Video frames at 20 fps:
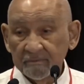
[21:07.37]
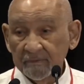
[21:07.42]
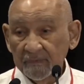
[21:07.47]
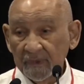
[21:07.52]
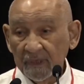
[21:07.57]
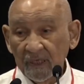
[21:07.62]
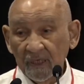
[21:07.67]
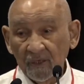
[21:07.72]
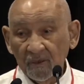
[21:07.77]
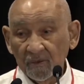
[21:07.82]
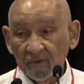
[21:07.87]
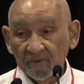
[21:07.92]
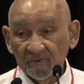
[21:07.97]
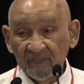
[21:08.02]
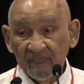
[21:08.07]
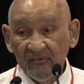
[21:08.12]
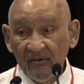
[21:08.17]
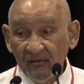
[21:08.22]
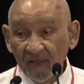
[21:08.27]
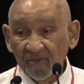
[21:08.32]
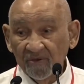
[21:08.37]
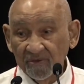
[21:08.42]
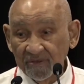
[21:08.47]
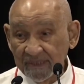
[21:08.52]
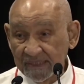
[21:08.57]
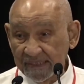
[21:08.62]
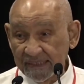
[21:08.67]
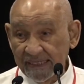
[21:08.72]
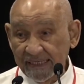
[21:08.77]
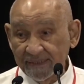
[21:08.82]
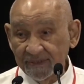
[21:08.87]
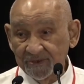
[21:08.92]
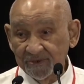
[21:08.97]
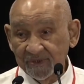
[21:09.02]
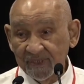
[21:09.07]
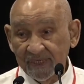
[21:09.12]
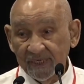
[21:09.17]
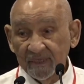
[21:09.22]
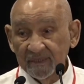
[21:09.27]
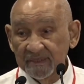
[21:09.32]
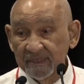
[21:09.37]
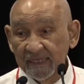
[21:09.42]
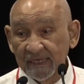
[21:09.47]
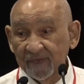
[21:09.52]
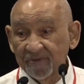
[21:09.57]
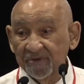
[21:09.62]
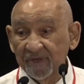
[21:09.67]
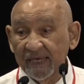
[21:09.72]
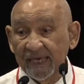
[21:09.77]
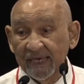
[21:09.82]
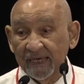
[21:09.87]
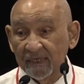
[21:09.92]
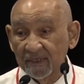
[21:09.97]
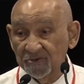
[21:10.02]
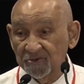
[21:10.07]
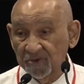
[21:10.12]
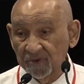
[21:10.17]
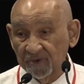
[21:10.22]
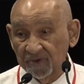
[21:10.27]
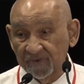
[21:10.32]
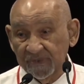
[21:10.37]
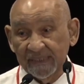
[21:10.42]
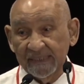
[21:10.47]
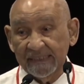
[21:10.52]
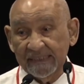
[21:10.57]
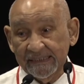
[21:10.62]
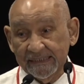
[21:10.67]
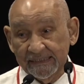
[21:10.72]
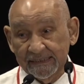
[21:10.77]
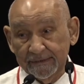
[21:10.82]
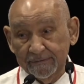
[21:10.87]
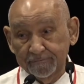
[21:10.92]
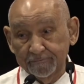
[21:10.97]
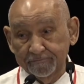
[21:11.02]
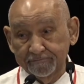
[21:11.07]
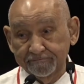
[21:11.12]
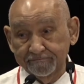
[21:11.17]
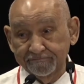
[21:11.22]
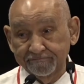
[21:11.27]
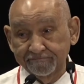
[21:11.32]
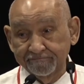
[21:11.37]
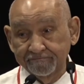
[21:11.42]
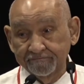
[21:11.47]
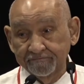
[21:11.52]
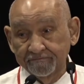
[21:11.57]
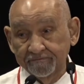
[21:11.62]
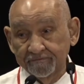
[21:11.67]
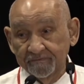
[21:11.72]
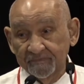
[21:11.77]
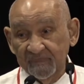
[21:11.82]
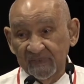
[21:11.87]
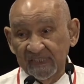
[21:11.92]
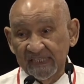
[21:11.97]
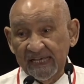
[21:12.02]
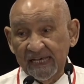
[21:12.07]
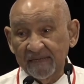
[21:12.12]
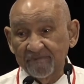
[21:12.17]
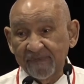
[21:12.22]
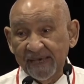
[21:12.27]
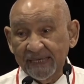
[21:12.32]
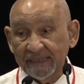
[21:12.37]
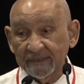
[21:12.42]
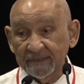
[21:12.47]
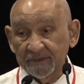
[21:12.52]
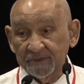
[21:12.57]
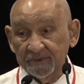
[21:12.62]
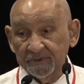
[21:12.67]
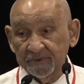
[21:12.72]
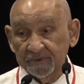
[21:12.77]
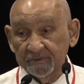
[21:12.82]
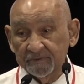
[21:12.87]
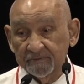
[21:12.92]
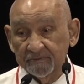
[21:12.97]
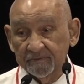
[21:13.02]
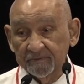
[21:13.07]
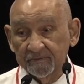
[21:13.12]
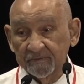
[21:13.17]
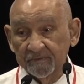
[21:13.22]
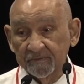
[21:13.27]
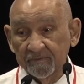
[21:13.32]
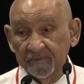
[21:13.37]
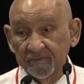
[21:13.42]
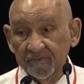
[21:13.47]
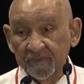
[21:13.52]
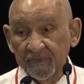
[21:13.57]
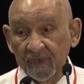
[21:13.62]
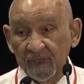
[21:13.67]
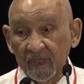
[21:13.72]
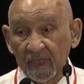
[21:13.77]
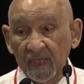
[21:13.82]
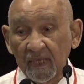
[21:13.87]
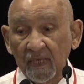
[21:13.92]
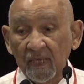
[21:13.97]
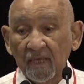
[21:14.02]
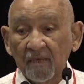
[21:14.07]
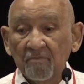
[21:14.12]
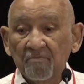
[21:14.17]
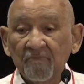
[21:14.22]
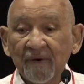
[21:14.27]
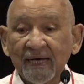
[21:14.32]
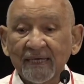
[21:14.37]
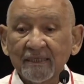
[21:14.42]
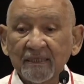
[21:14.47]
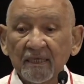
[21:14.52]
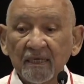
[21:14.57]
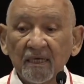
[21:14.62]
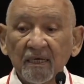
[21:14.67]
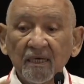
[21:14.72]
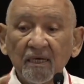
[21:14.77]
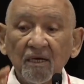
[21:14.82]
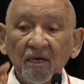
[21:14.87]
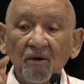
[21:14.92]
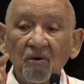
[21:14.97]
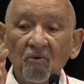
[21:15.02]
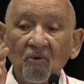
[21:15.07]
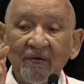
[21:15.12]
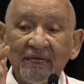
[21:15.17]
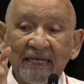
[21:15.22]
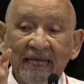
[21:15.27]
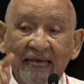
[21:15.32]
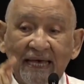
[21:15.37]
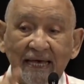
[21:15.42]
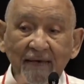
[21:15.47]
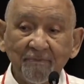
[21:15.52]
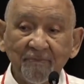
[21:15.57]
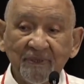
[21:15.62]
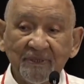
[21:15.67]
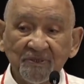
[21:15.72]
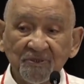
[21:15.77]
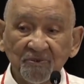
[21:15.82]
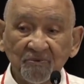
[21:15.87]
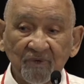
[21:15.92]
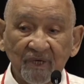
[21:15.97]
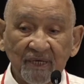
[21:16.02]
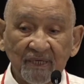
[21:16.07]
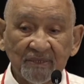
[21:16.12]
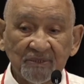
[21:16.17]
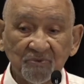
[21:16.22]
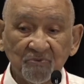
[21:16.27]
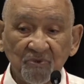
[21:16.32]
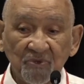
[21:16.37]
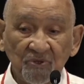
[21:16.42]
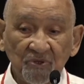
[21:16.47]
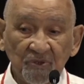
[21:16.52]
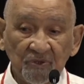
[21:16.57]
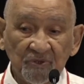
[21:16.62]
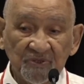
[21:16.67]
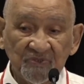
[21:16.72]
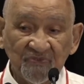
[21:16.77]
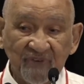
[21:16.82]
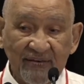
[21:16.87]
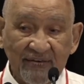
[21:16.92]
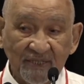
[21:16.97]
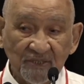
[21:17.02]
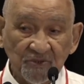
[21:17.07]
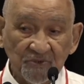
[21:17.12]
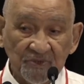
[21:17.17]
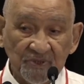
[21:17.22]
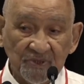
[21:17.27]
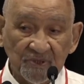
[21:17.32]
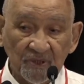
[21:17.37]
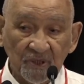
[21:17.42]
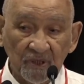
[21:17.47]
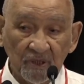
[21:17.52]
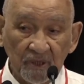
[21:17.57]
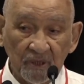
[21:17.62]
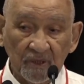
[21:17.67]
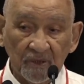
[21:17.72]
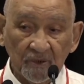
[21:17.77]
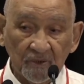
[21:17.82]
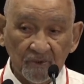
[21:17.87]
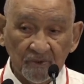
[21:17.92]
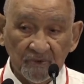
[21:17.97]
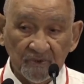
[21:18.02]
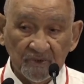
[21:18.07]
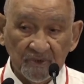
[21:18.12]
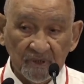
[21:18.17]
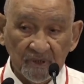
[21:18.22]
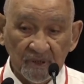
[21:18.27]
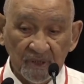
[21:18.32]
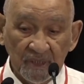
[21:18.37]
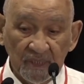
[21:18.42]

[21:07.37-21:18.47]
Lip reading: No, the other did not do that because the other can't control anything that magnitude. But what happened was when those factories closed,